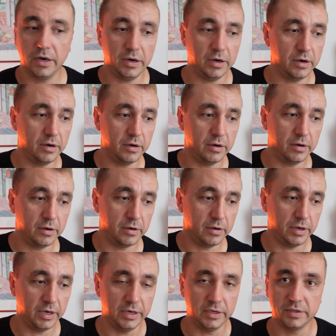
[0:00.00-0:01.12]
uh,
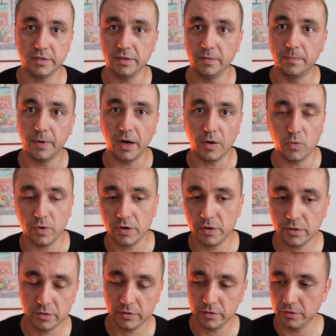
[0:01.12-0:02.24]
AC
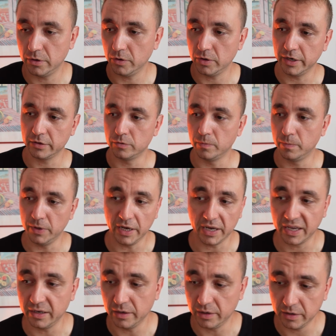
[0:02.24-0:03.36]
power you know like to
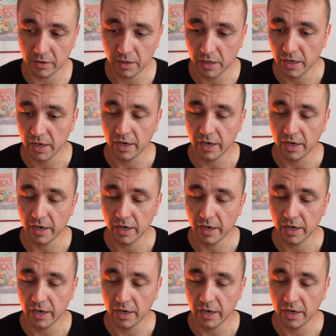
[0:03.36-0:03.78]
plug it in